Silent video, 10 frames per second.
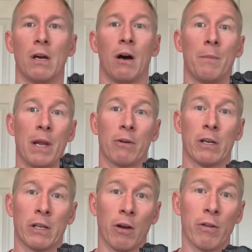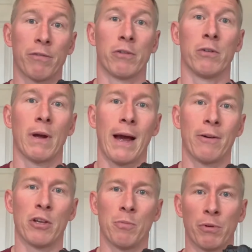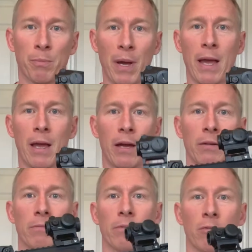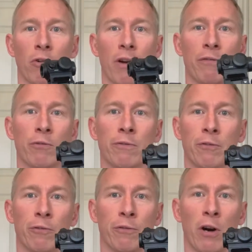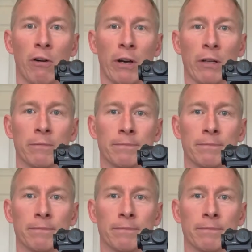I'm now going to go through how you prepare the rifle for firing.